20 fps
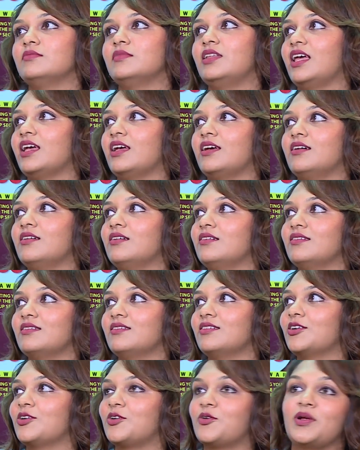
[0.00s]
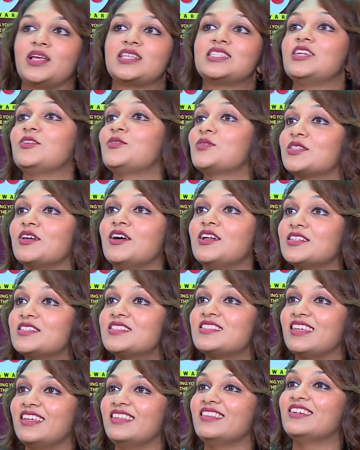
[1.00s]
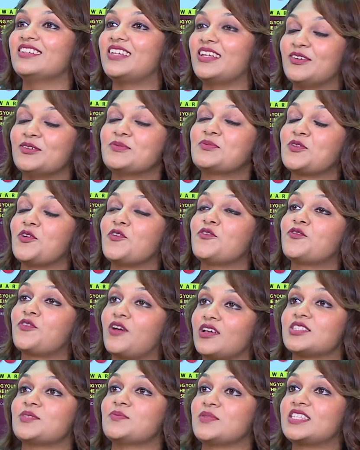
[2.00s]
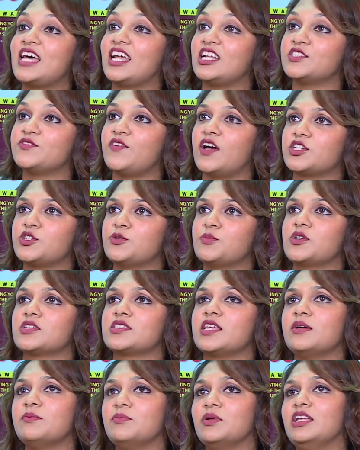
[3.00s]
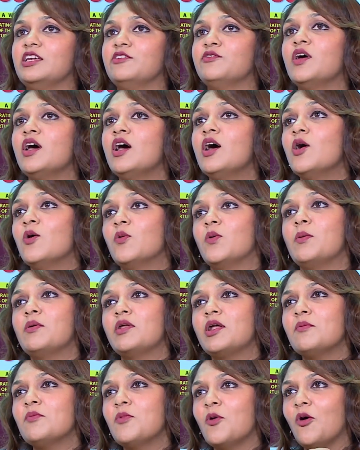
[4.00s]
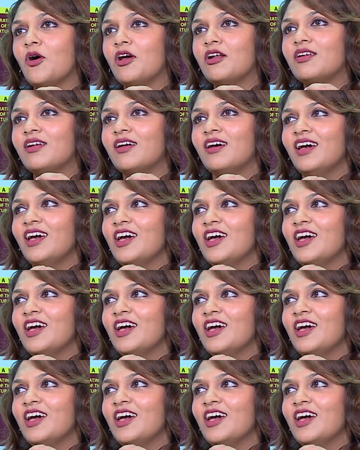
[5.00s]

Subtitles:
like crazy results in the terms of customer satisfaction, because I believe women are more